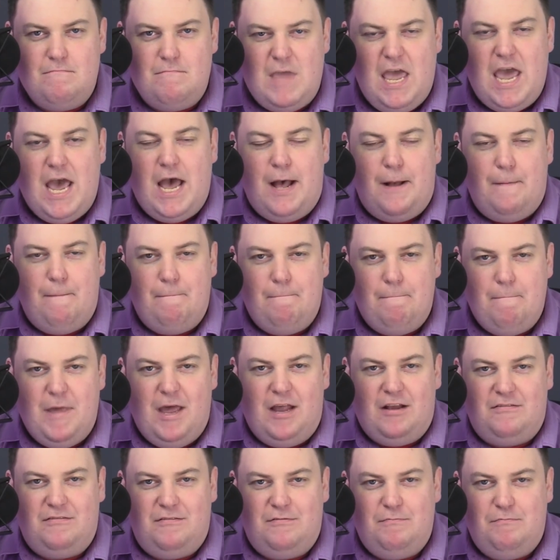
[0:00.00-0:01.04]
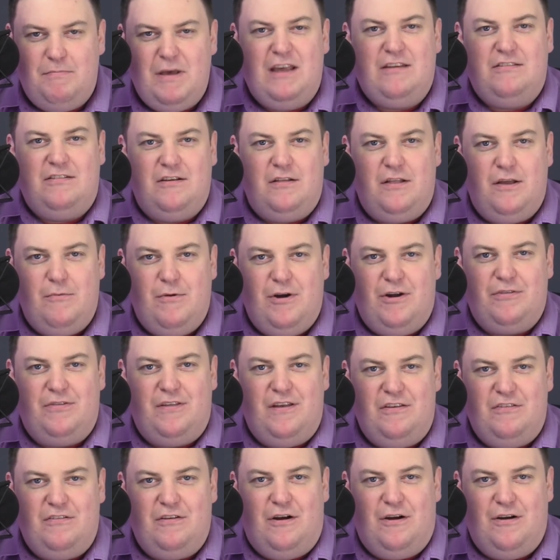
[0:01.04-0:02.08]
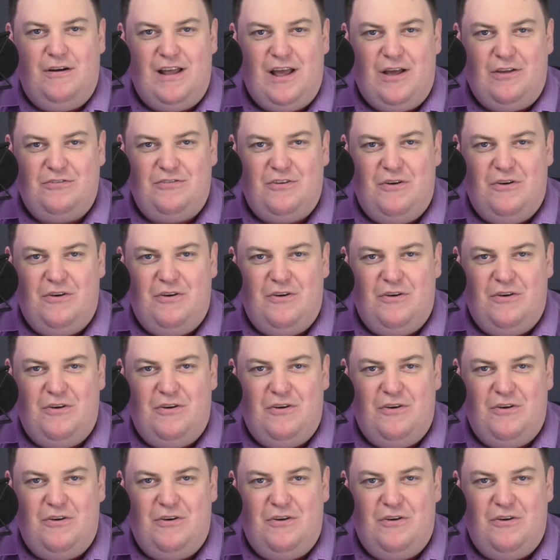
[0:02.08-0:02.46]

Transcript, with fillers: Yeah, that's basically where things are now.